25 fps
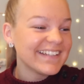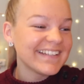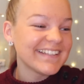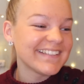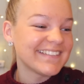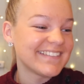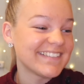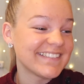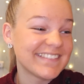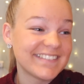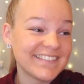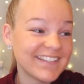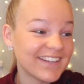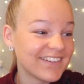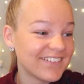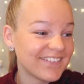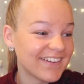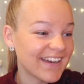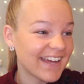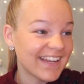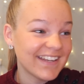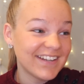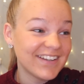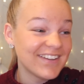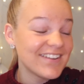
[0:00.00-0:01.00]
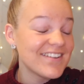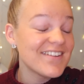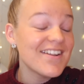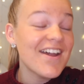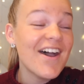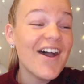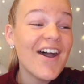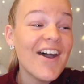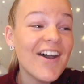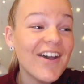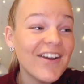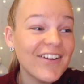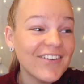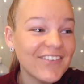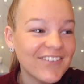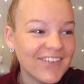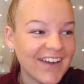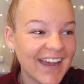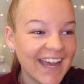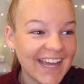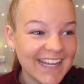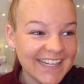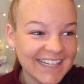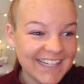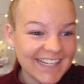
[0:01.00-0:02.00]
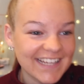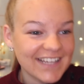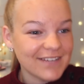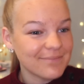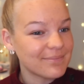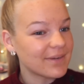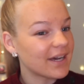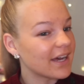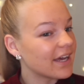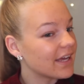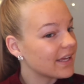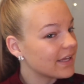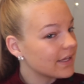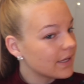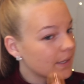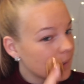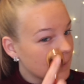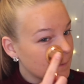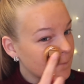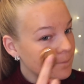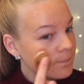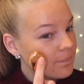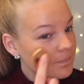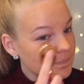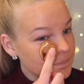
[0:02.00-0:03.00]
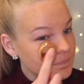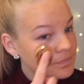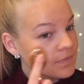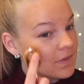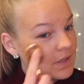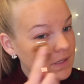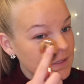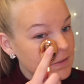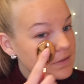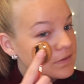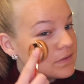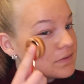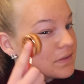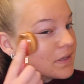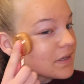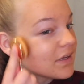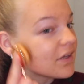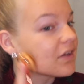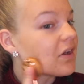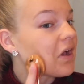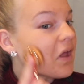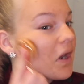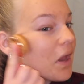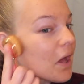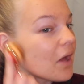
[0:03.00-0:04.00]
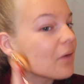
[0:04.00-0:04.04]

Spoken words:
this is nowhere near my skin colour.